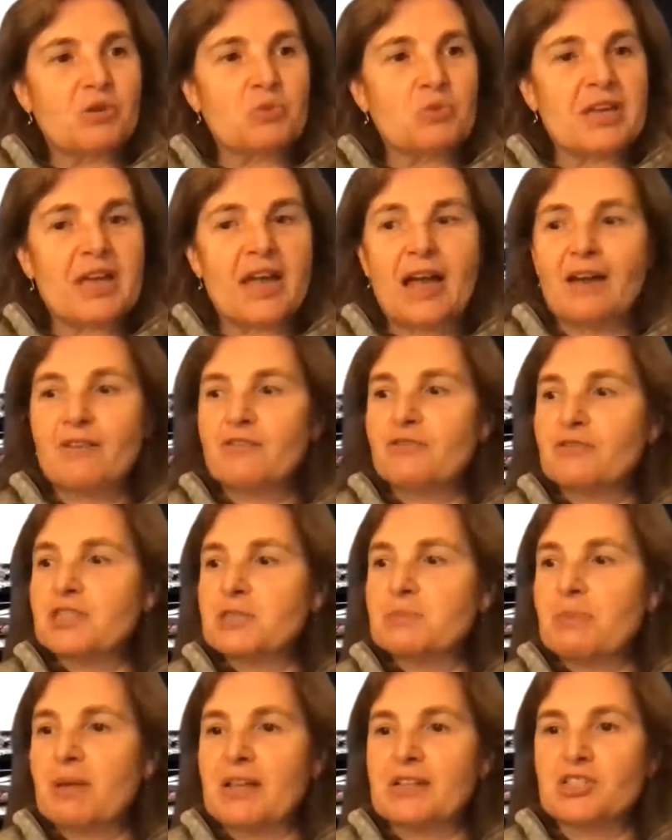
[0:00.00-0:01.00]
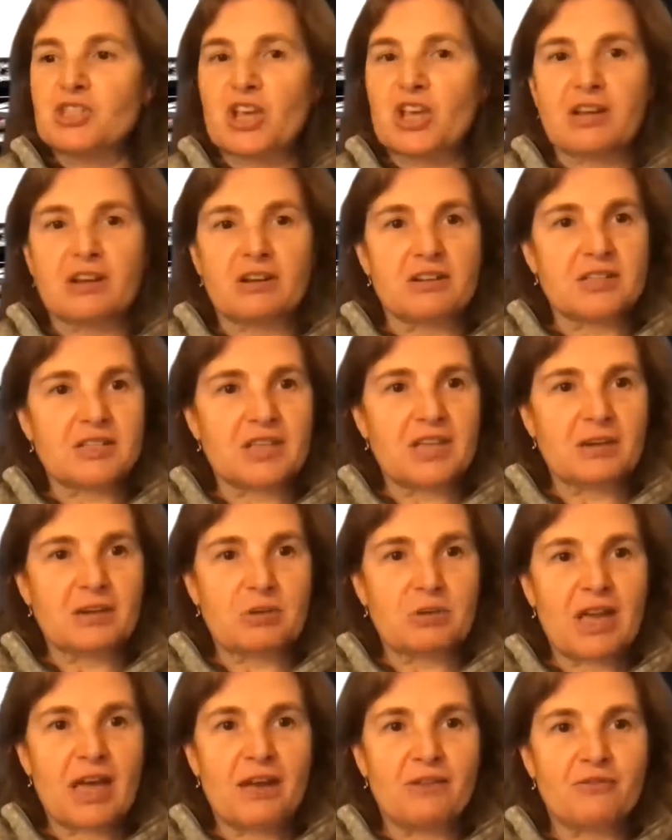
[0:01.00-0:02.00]
we have spell checkers. Can we
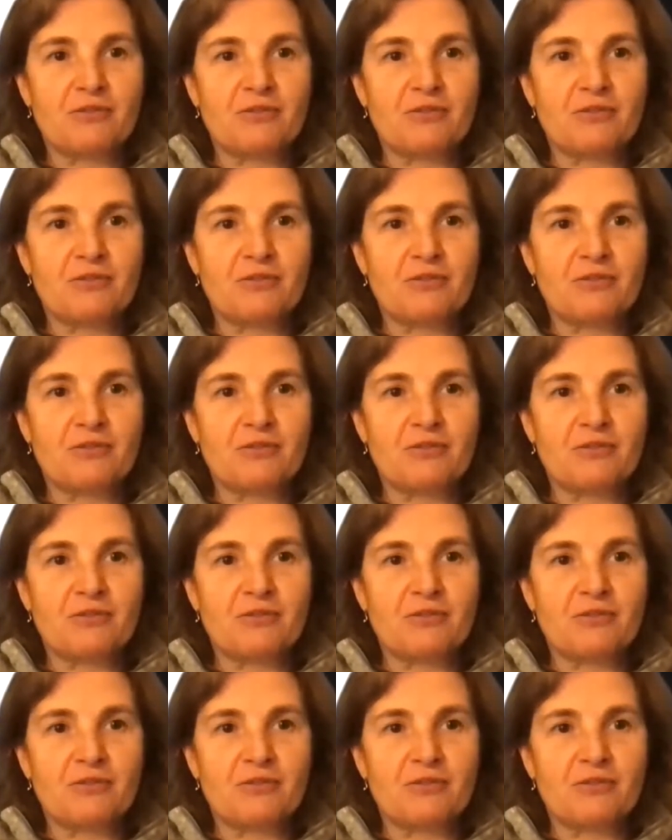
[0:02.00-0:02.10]
have